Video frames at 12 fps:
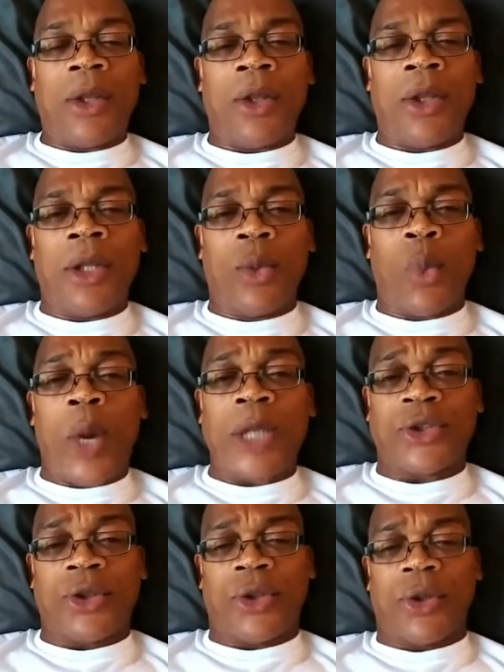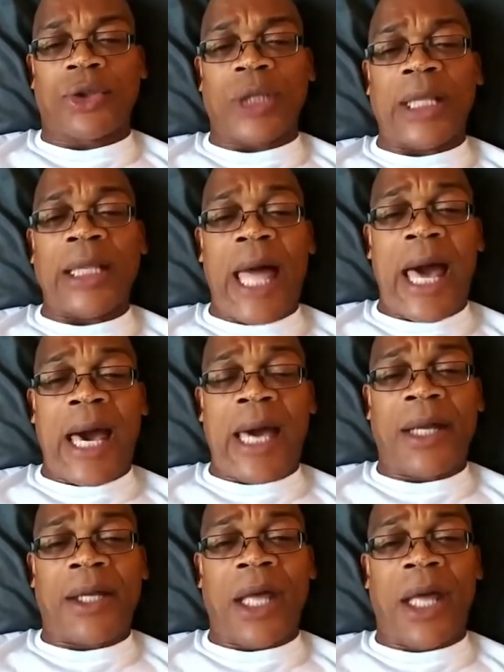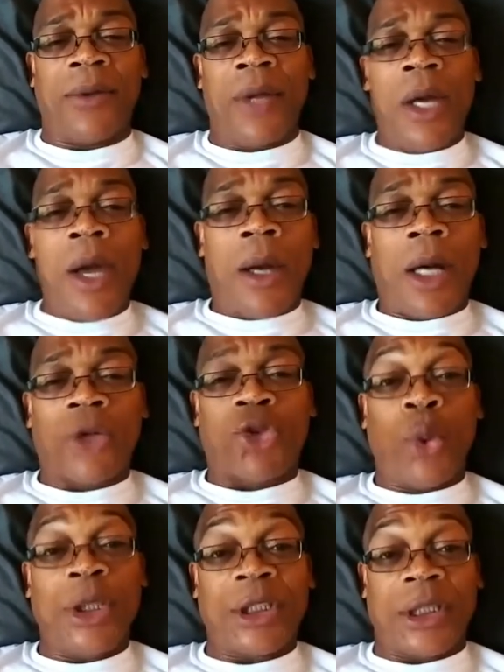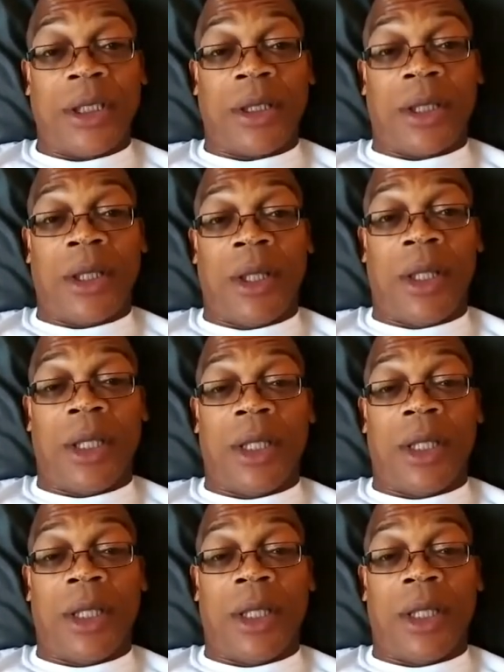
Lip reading: the Westerners lied and twisted the